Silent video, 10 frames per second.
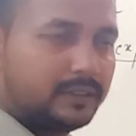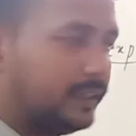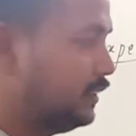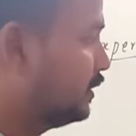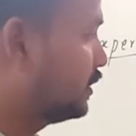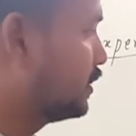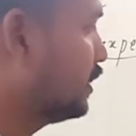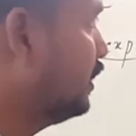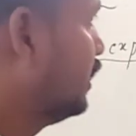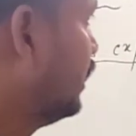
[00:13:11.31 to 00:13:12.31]
Right? This is
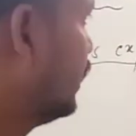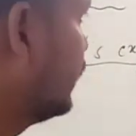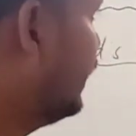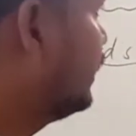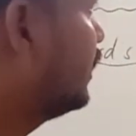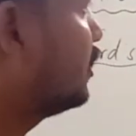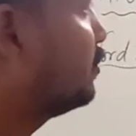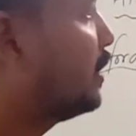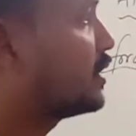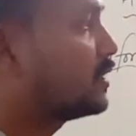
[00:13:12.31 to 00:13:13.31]
a
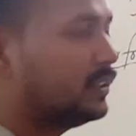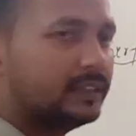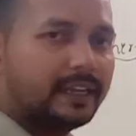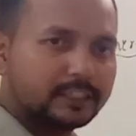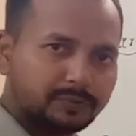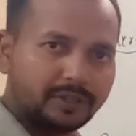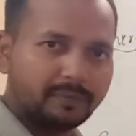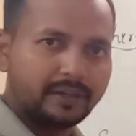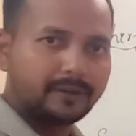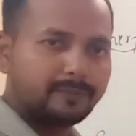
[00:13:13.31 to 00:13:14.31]
Geiger-Marsden
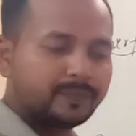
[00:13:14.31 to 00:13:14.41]
experiment.